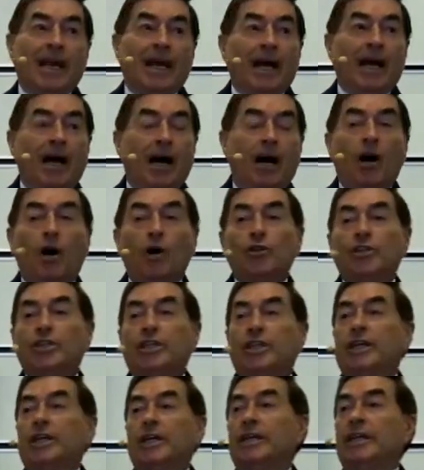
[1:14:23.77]
under
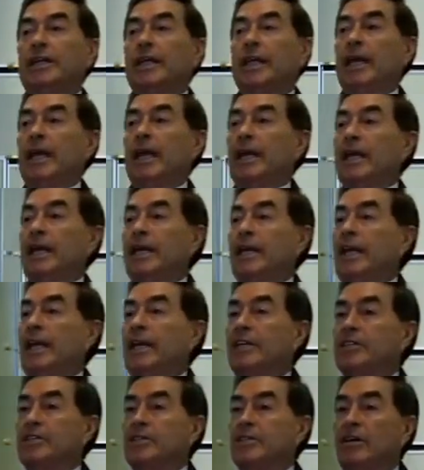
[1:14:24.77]
the kings
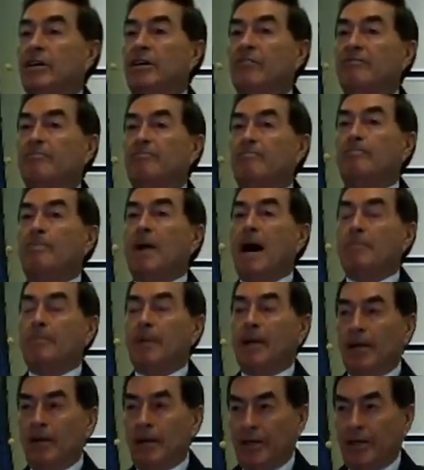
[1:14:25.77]
of Babylon